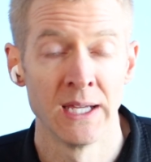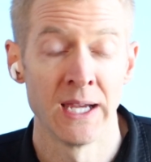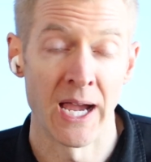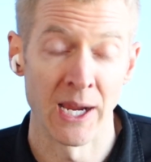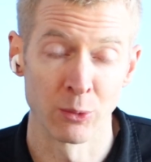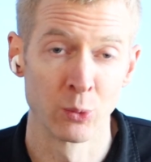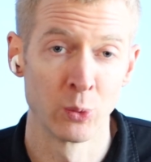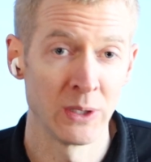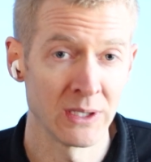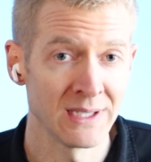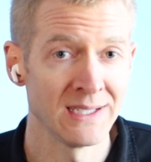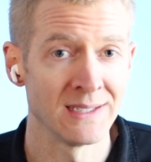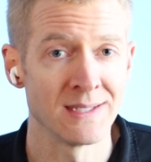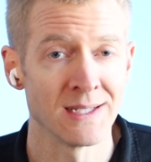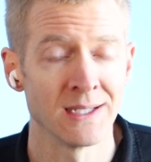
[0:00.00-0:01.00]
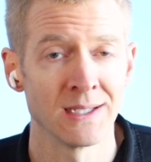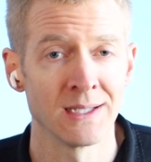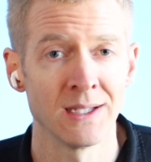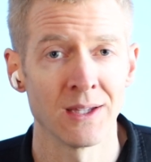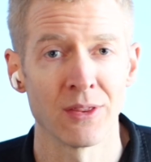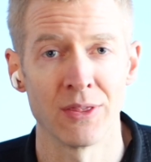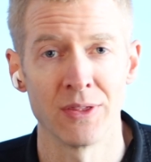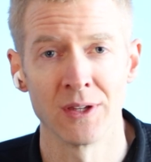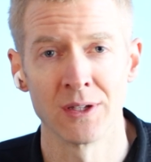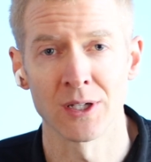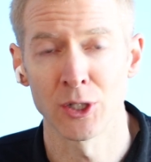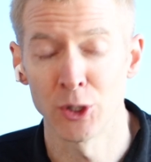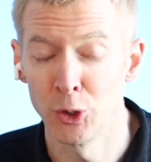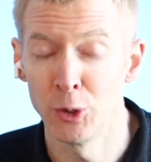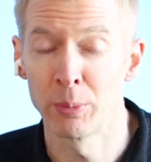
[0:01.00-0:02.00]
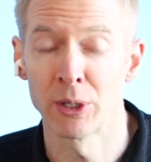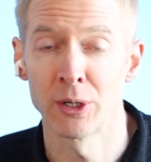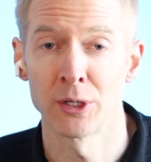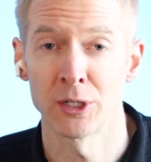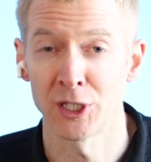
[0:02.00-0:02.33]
I really dig the Cooper